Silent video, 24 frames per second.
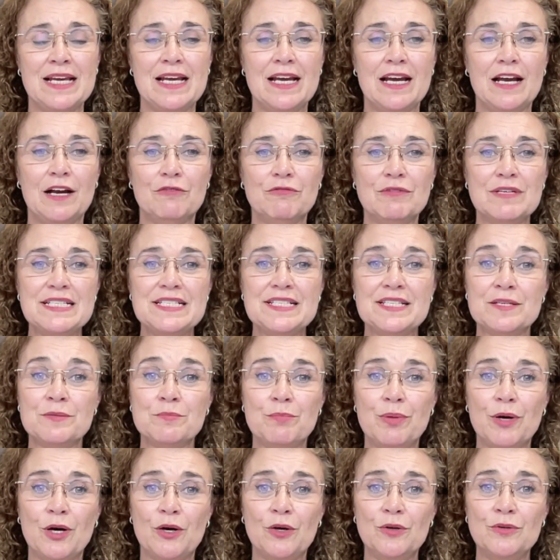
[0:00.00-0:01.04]
A recent
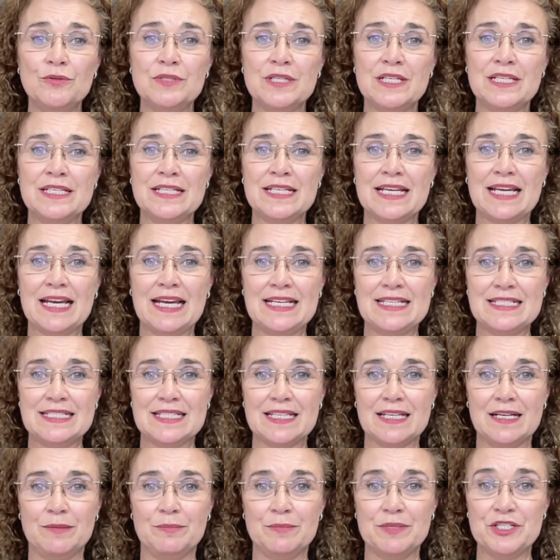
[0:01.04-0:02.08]
poll indicates
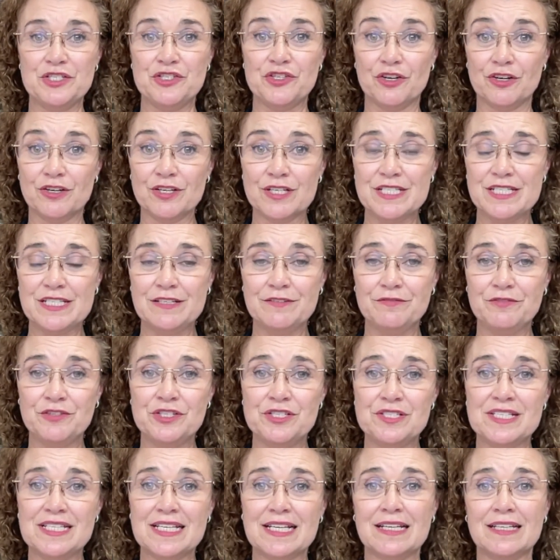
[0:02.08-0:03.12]
that a majority of New
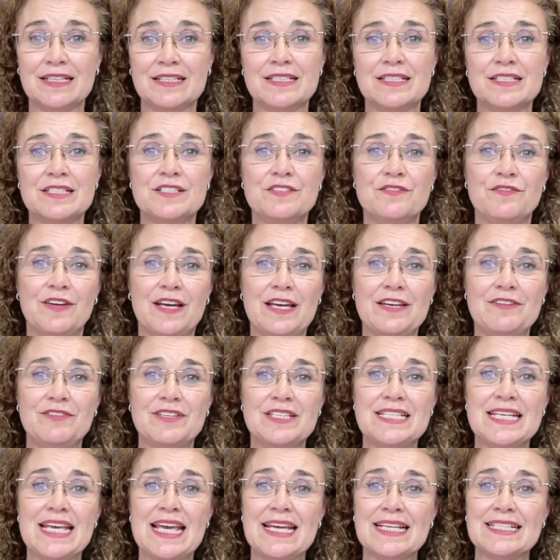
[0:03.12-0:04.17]
Zealanders favour
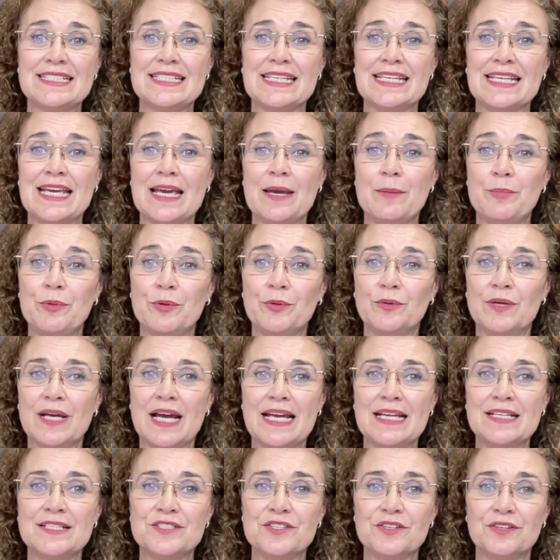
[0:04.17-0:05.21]
taxing capital
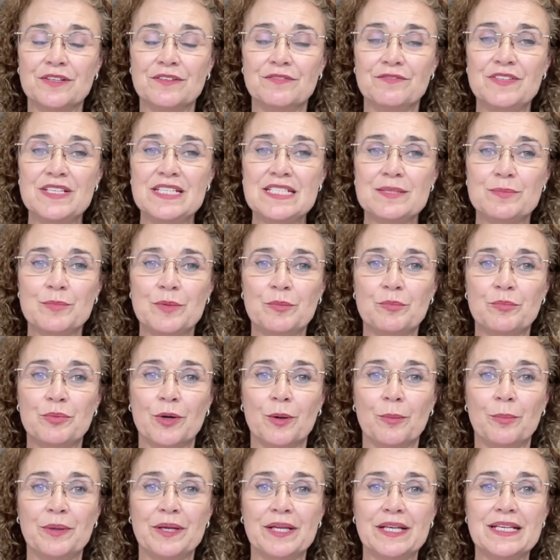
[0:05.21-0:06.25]
gains on investment
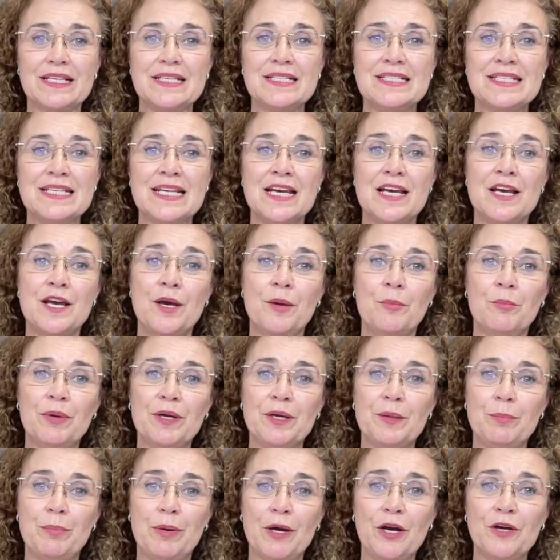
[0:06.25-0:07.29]
properties, but
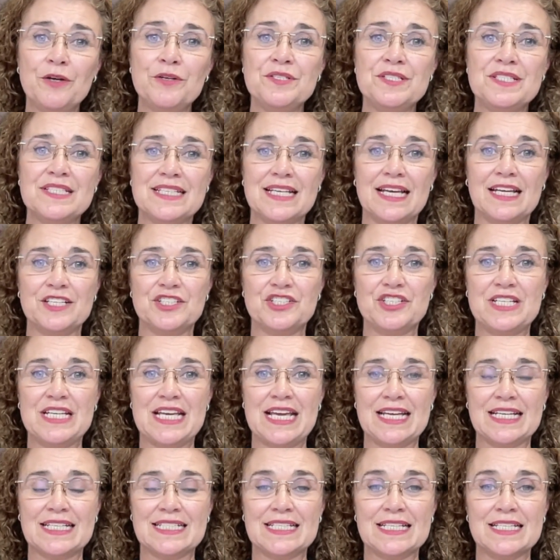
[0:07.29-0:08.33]
oppose such
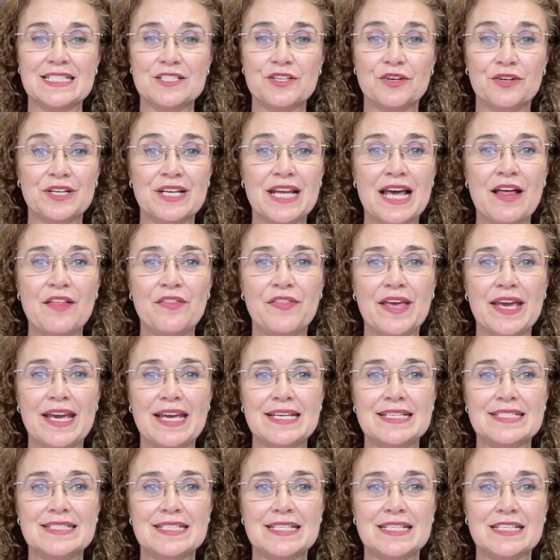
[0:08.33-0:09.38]
taxes on other
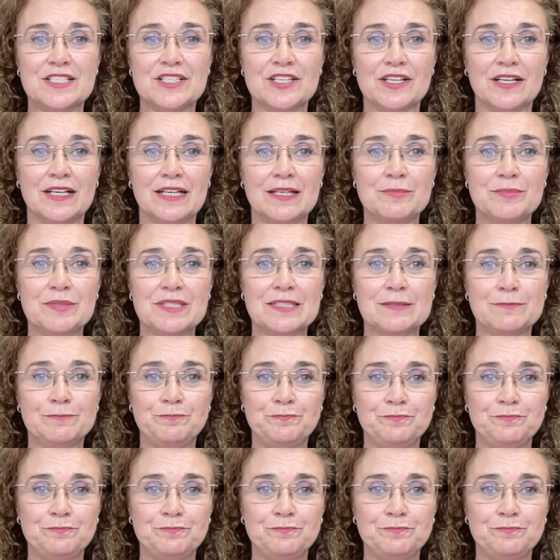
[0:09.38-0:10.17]
asset types.